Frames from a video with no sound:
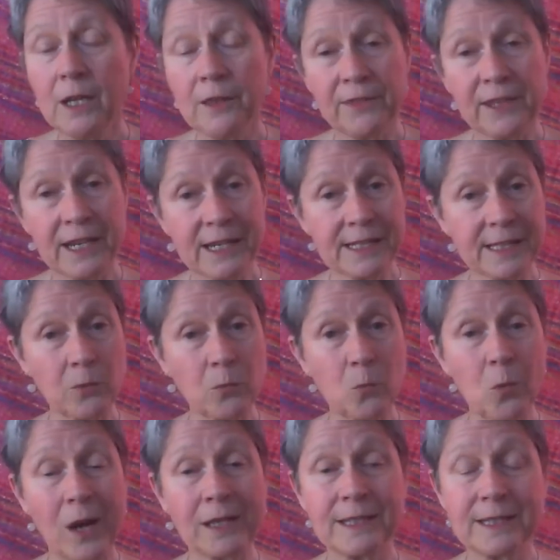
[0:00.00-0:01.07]
Things that
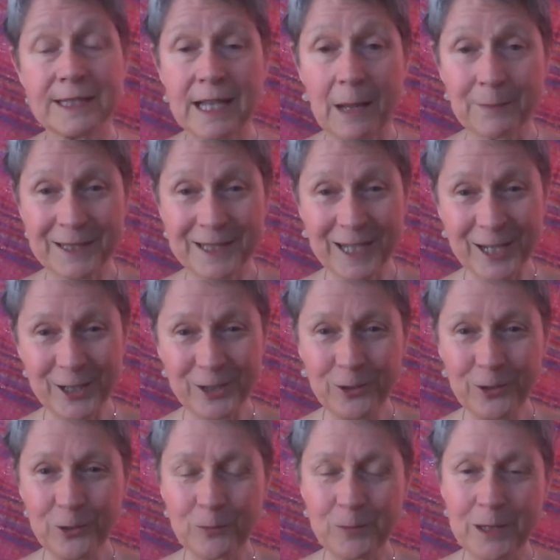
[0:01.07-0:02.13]
once upset you,
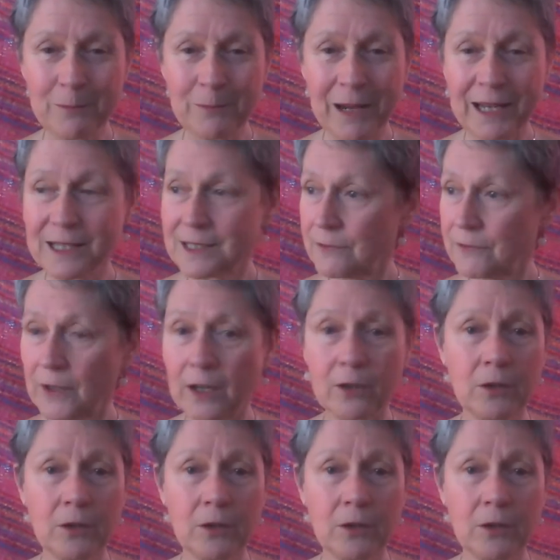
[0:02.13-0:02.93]
you'll be amazed to find,